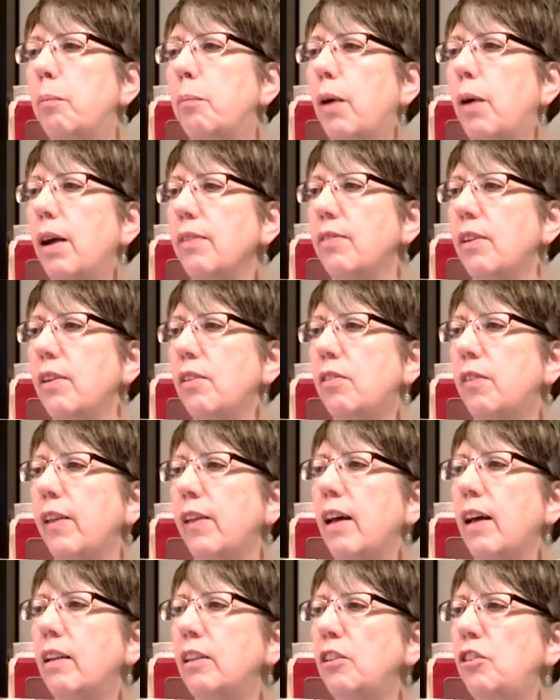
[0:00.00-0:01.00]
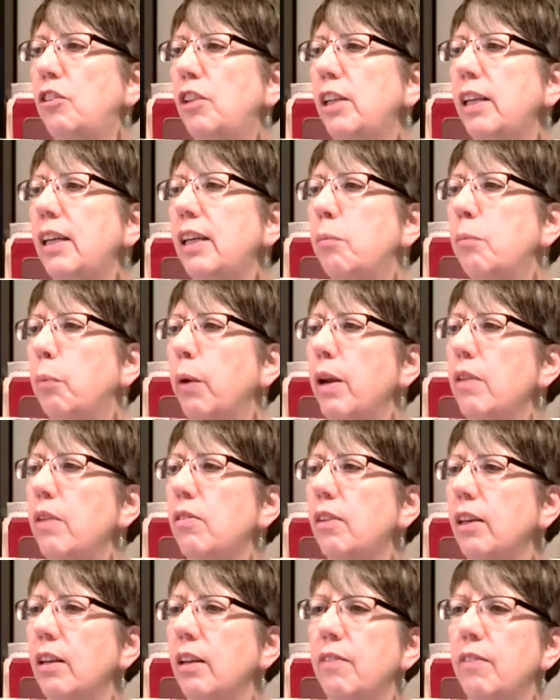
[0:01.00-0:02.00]
Process Theology,
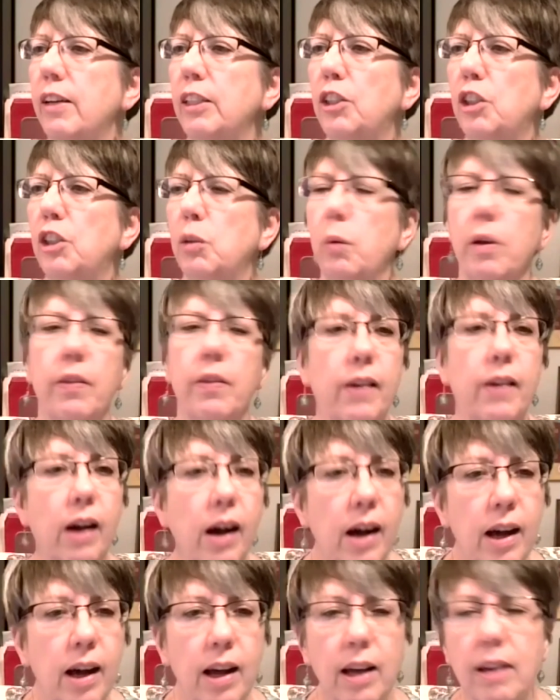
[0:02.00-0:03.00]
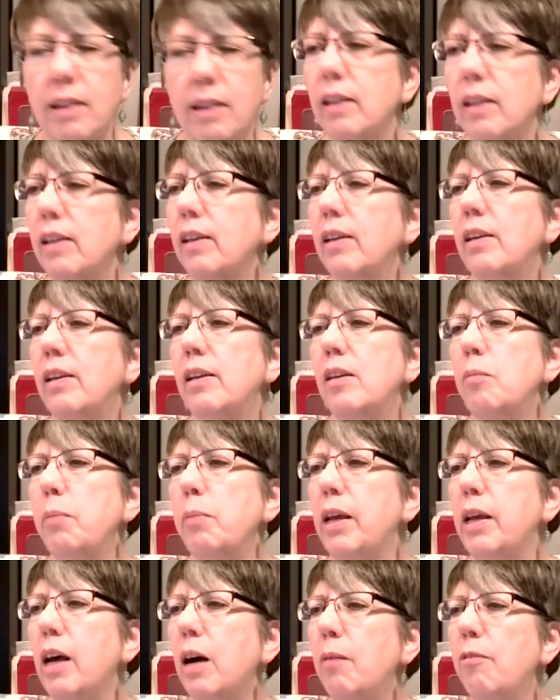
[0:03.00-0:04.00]
Embracing Adventure with God,
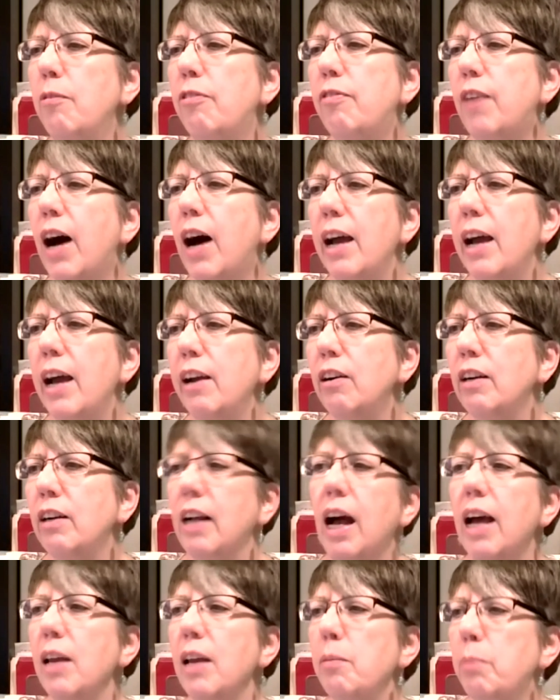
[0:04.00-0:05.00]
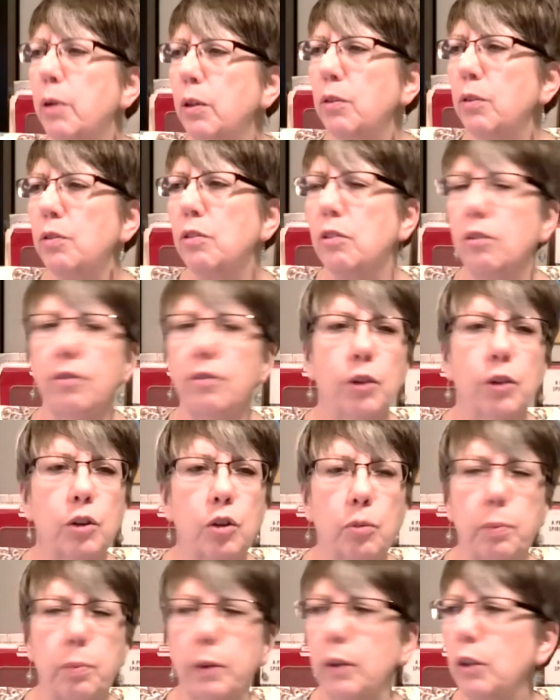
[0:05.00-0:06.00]
Become Fire, Guideposts for
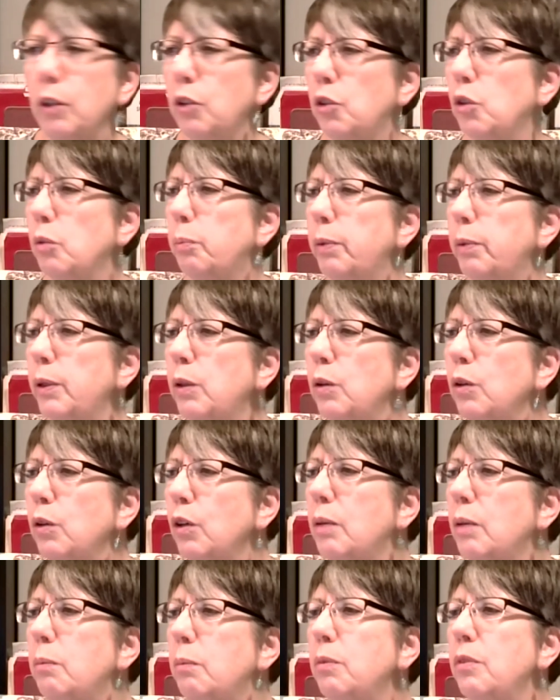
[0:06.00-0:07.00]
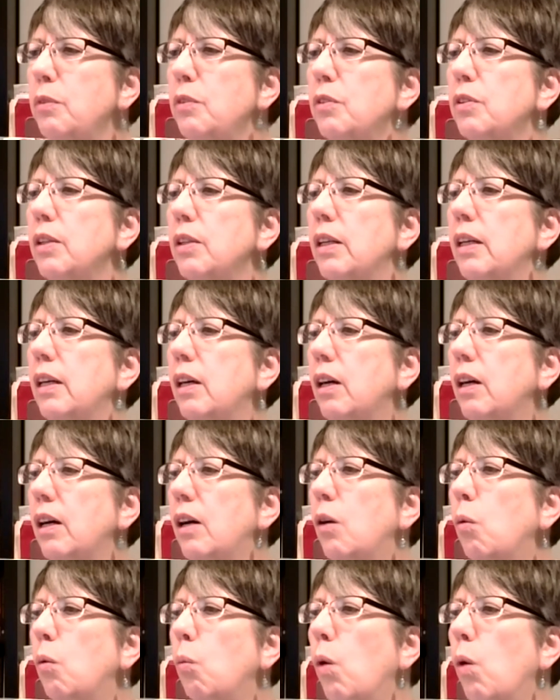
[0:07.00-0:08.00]
Spiritual Pilgrims,
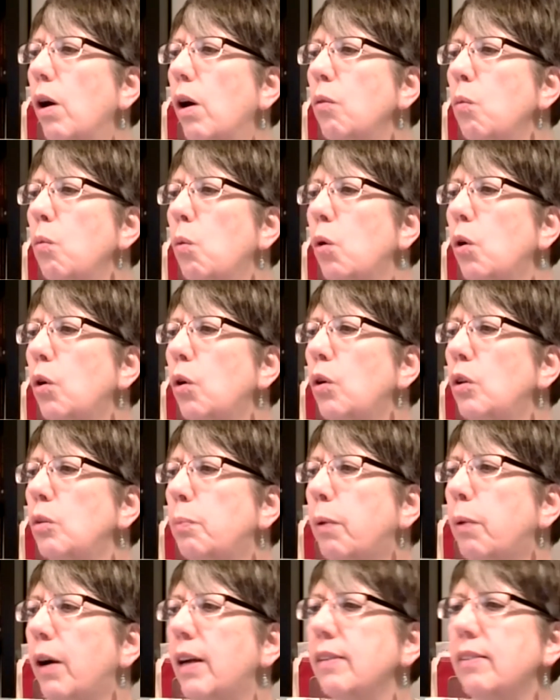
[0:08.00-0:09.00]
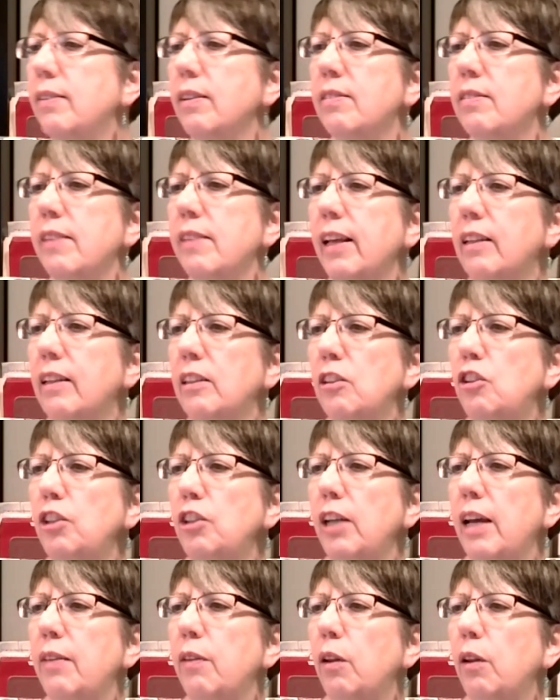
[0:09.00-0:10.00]
One World, Process
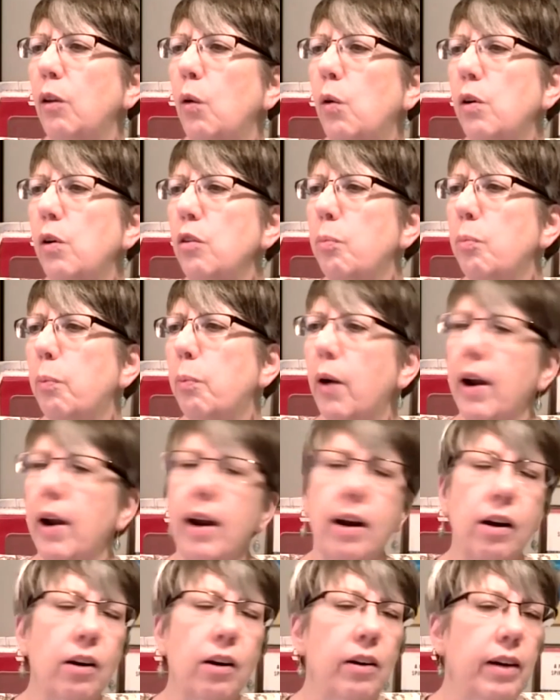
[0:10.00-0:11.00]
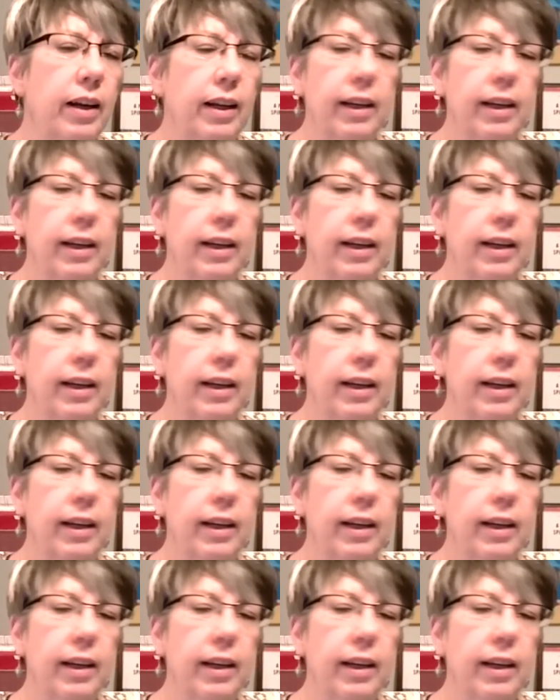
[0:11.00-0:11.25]
Theology, and the Lord's Prayer,